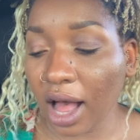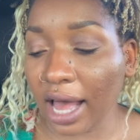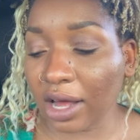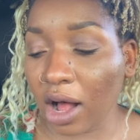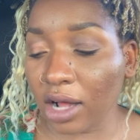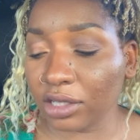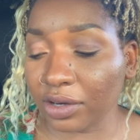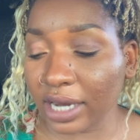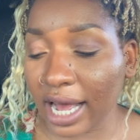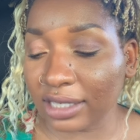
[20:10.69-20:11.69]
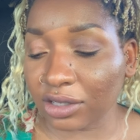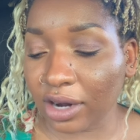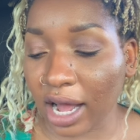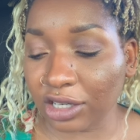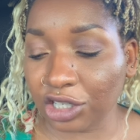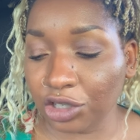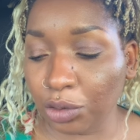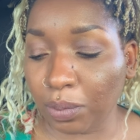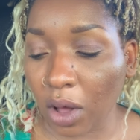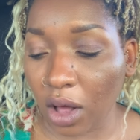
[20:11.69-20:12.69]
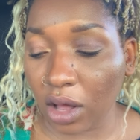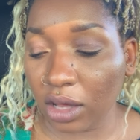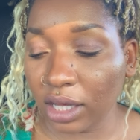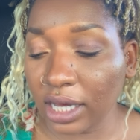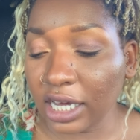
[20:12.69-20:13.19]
I called her and asked her how she knew Paul.